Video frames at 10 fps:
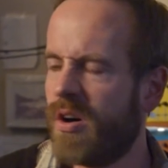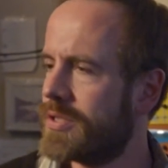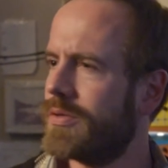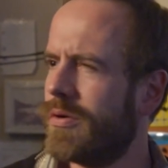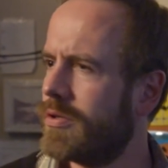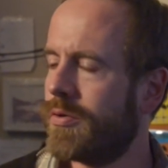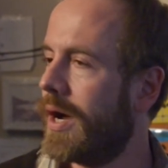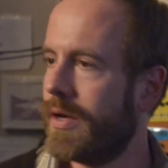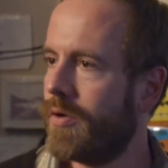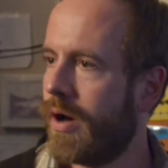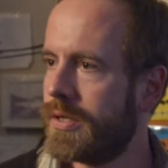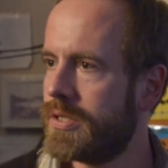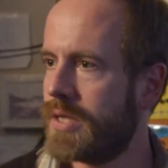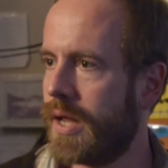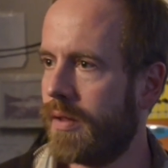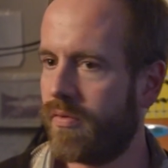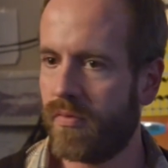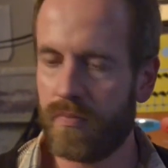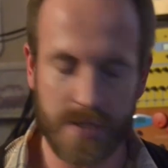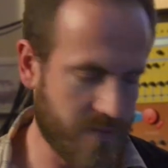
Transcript: also quite not. And it's